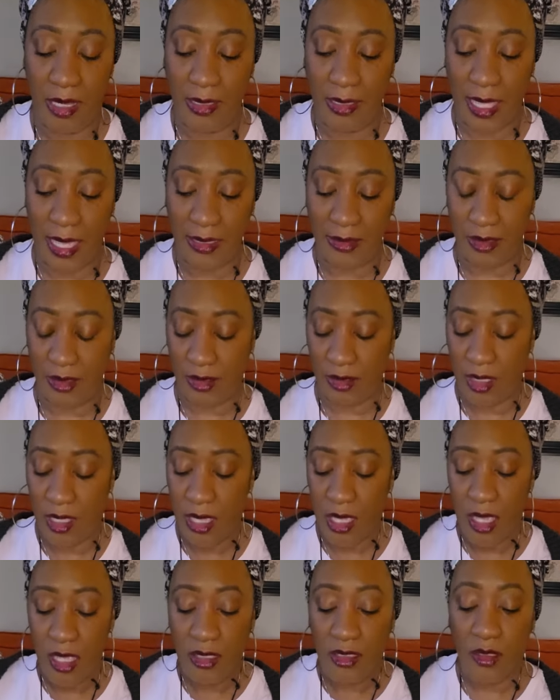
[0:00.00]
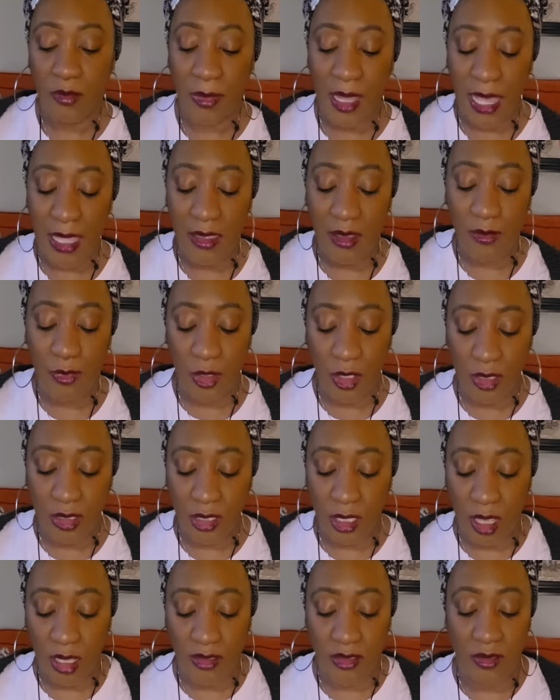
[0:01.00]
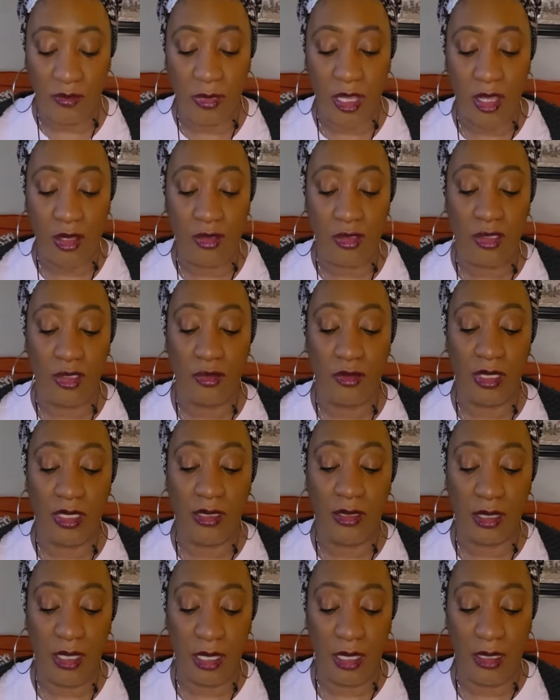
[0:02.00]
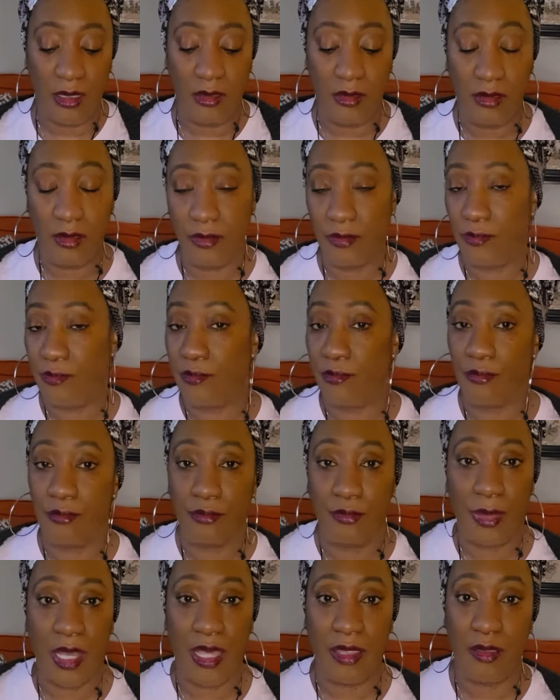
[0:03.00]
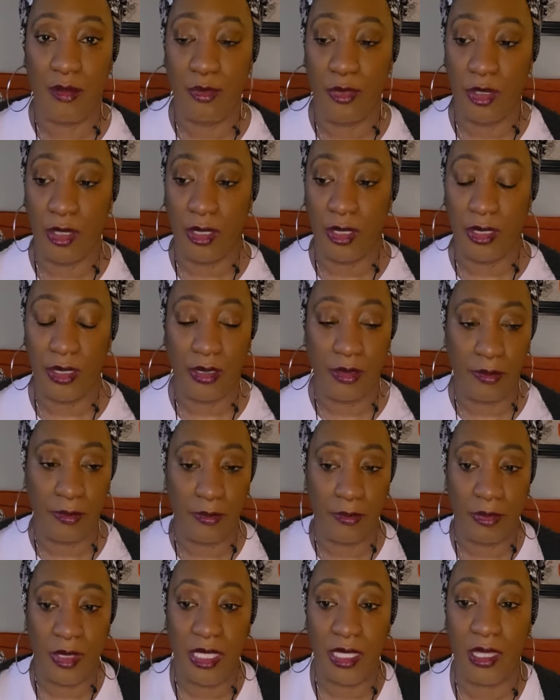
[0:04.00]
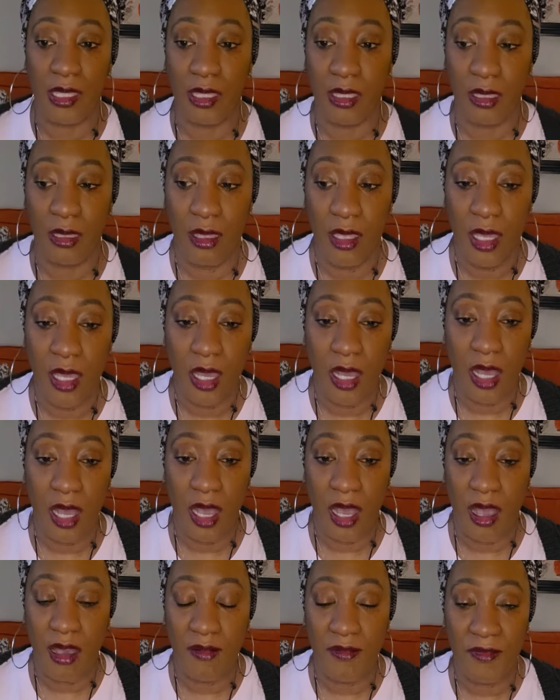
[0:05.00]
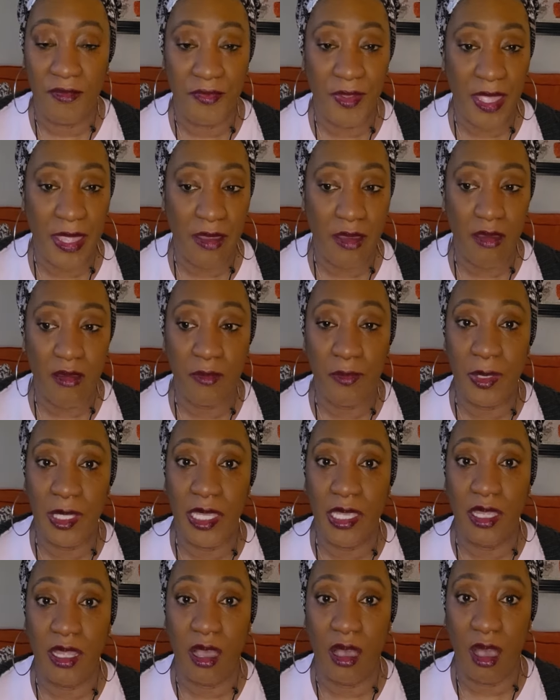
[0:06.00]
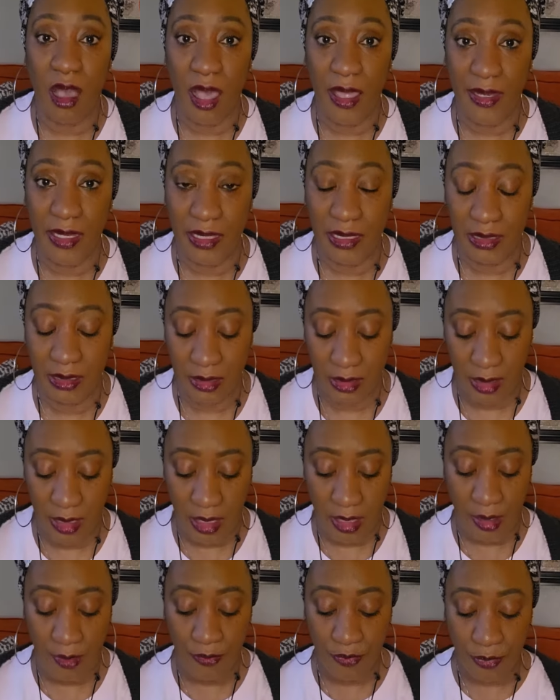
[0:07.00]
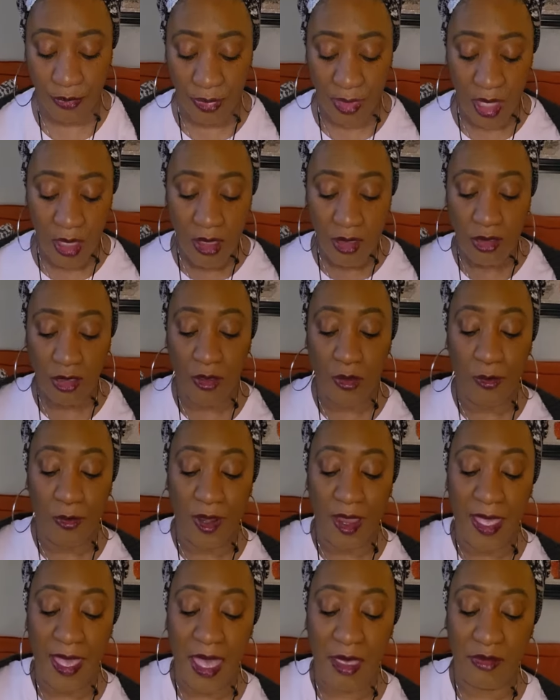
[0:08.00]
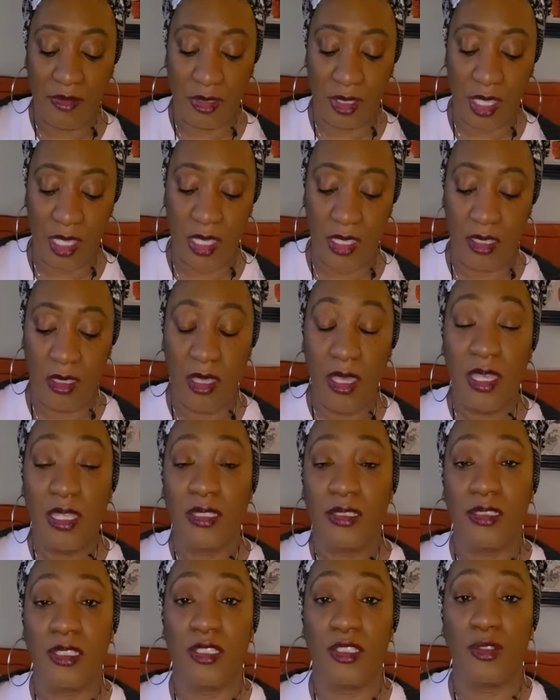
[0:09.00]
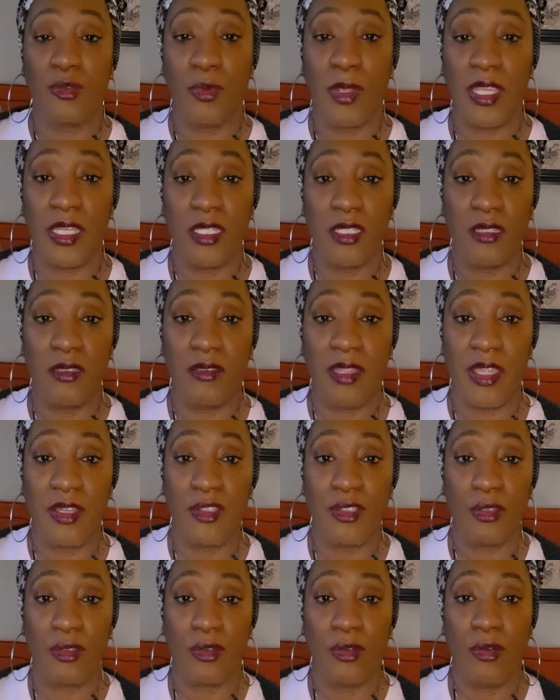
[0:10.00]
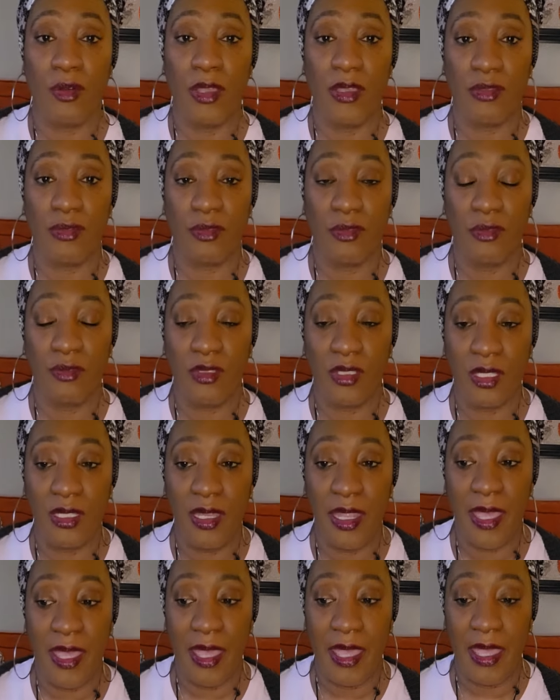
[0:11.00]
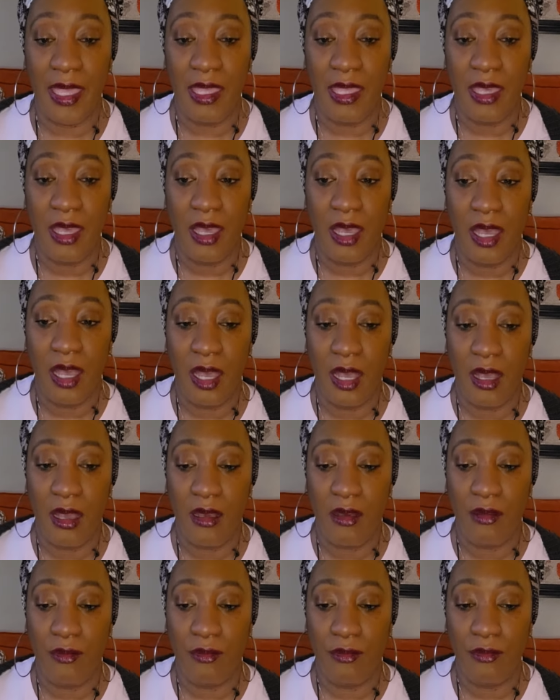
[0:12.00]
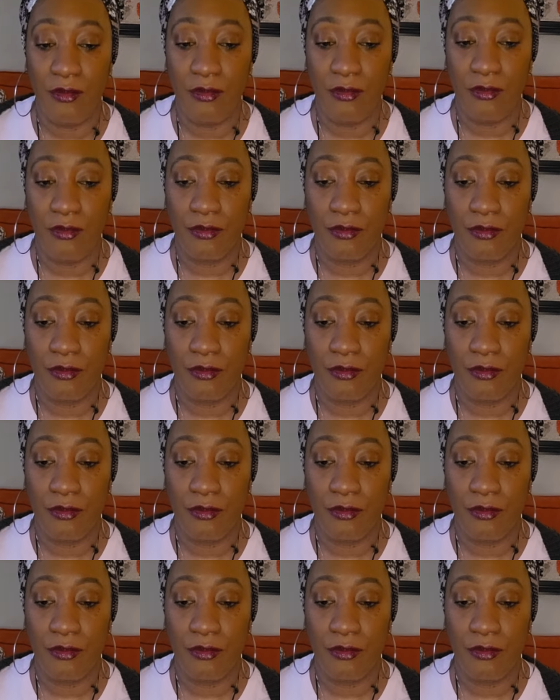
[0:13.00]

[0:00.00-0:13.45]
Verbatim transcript: have my glasses. So by the book talks about doing things by the book, being uh, fair, being honest. Um, so perhaps a situation that you're going through today, um,